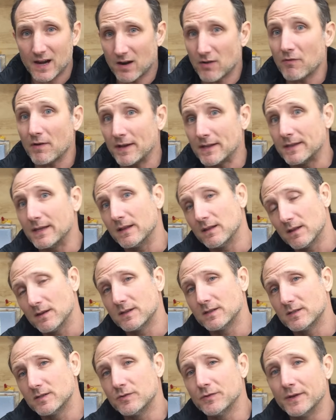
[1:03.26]
a great deal on
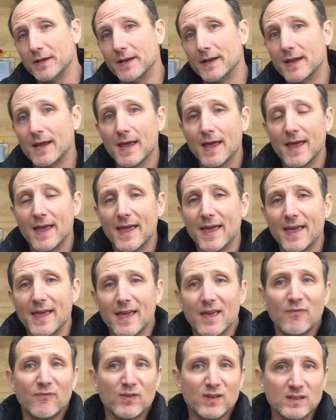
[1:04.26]
this unit.
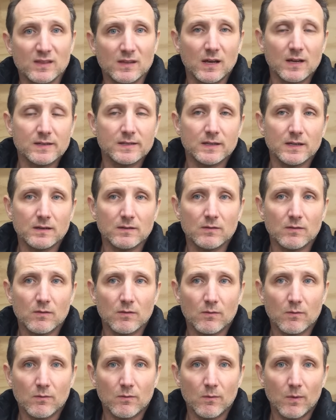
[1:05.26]
If it doesn't,
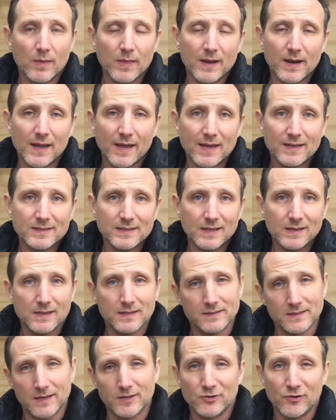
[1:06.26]
well then I guess at
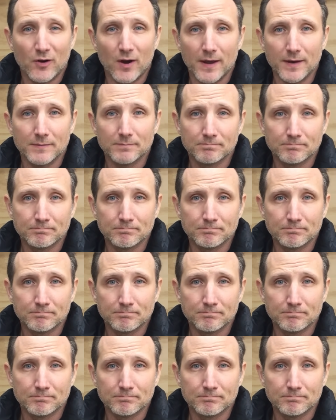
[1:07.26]
least I tried.